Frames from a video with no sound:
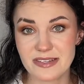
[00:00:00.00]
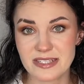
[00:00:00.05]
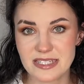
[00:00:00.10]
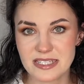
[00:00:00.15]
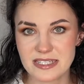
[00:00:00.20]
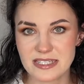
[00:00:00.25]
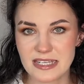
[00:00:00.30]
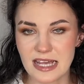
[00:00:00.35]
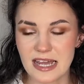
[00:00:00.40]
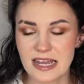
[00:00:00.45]

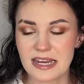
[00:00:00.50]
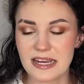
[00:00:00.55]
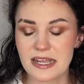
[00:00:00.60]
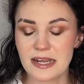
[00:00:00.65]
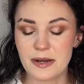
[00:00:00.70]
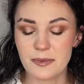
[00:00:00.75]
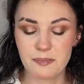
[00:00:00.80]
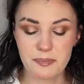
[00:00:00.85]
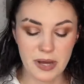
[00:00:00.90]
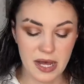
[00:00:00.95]

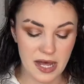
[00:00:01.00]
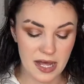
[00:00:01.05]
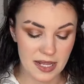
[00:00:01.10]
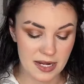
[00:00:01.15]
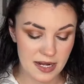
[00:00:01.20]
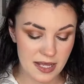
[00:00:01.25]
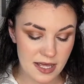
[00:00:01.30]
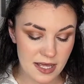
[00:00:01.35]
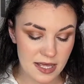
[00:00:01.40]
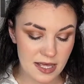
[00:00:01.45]
decided, but
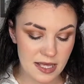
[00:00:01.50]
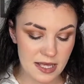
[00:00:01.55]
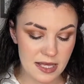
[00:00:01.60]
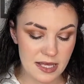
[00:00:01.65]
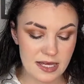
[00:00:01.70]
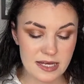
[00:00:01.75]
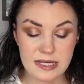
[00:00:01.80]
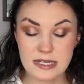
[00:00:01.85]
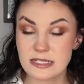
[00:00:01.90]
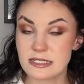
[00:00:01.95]

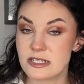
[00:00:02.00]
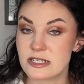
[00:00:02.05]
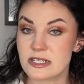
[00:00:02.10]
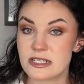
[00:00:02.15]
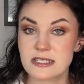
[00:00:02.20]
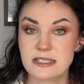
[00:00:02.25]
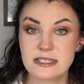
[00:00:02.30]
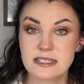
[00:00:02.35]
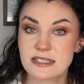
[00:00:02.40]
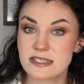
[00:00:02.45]

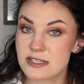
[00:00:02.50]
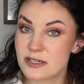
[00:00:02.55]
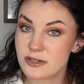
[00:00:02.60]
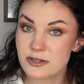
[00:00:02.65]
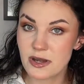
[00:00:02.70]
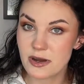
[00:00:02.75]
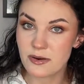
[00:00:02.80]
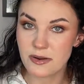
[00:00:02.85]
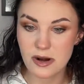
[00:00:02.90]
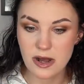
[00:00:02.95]
just still
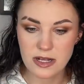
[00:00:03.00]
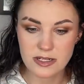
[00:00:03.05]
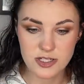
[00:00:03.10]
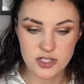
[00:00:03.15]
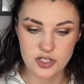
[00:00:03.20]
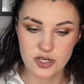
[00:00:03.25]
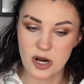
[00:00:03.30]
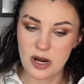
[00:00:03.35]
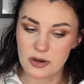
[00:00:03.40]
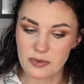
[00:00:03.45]
going on
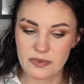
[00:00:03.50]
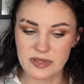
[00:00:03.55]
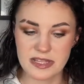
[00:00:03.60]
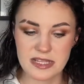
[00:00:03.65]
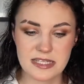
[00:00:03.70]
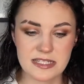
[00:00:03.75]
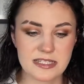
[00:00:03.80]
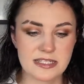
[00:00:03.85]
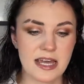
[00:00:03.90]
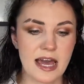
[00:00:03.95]
strong with
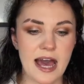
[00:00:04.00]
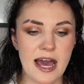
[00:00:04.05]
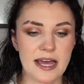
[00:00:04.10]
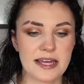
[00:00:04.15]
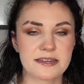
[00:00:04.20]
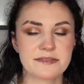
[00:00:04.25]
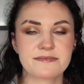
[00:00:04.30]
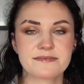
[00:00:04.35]
this guy.